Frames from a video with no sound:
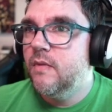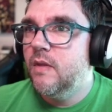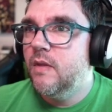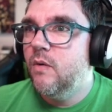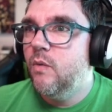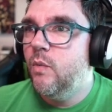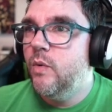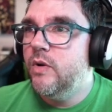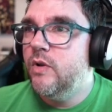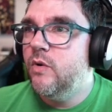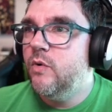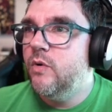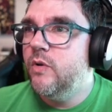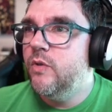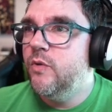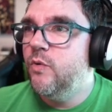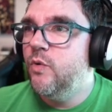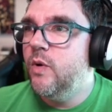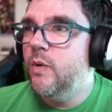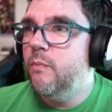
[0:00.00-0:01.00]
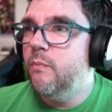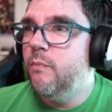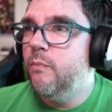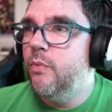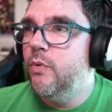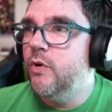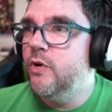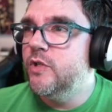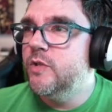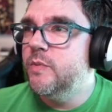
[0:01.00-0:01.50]
When going through a
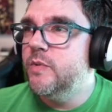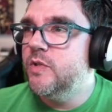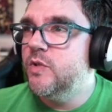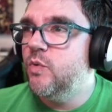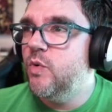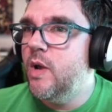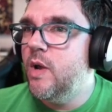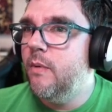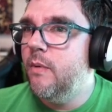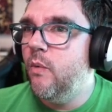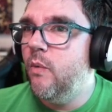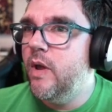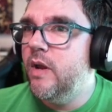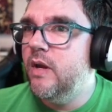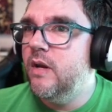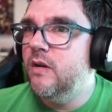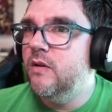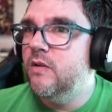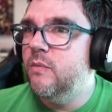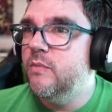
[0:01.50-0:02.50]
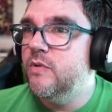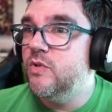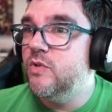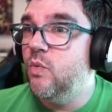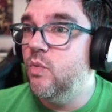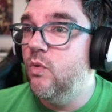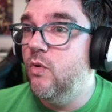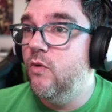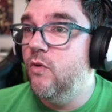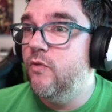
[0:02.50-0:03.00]
bush, Mr. Rabbit ran into Mr.
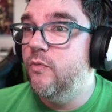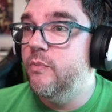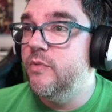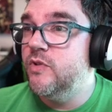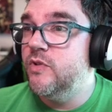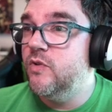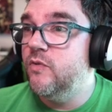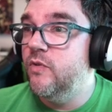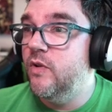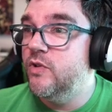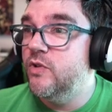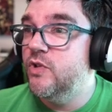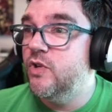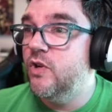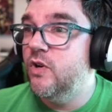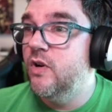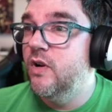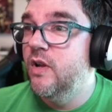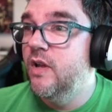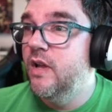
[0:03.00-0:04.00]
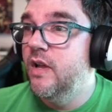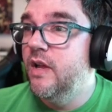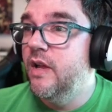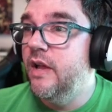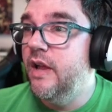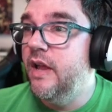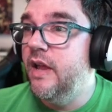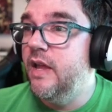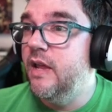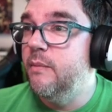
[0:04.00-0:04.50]
Wolf, Mr. Vulture,
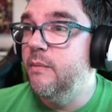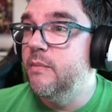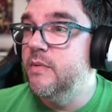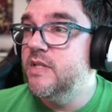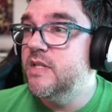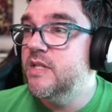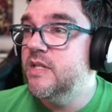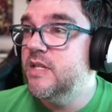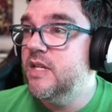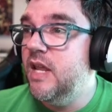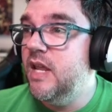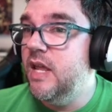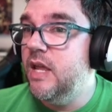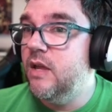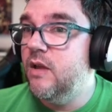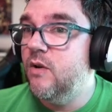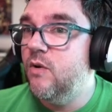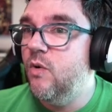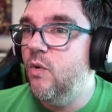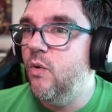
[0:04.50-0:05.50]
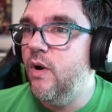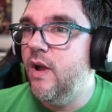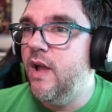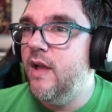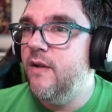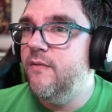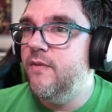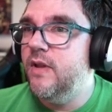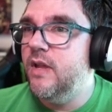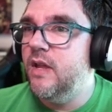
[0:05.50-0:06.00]
and Miss Snake, who were
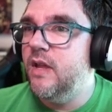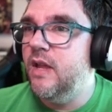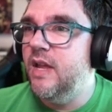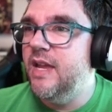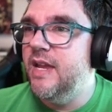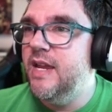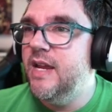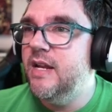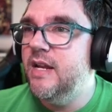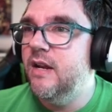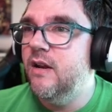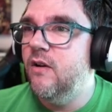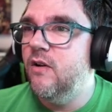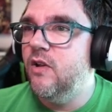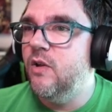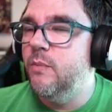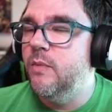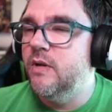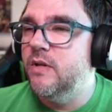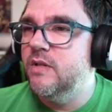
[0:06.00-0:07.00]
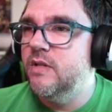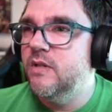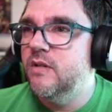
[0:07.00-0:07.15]
having a heated argument.